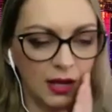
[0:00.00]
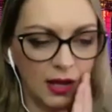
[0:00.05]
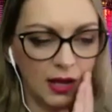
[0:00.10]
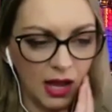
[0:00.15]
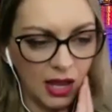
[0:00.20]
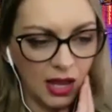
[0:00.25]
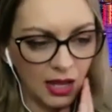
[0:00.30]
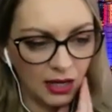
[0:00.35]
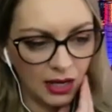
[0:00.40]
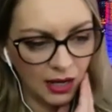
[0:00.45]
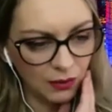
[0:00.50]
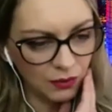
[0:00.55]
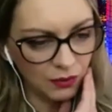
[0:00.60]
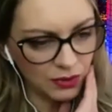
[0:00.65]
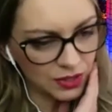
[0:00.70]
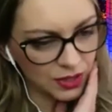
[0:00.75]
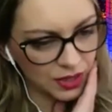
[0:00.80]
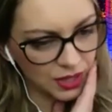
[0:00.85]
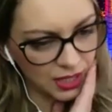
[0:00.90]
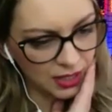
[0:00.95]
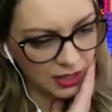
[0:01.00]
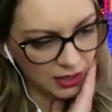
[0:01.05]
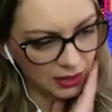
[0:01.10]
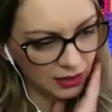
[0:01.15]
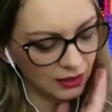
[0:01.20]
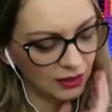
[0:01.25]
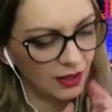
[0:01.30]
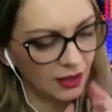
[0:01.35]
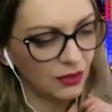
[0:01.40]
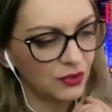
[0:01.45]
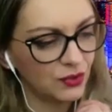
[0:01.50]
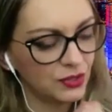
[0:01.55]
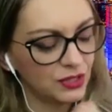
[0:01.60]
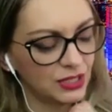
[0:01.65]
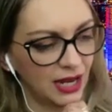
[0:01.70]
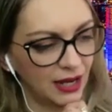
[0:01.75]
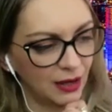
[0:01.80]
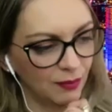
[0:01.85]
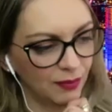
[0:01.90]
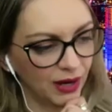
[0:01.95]
And I was thinking the other
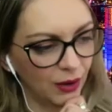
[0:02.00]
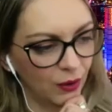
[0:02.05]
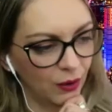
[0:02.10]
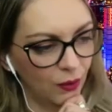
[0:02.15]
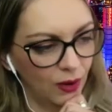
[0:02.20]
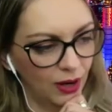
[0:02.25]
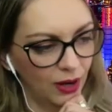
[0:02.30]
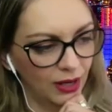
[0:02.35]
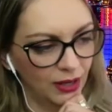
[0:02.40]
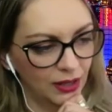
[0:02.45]
day about one.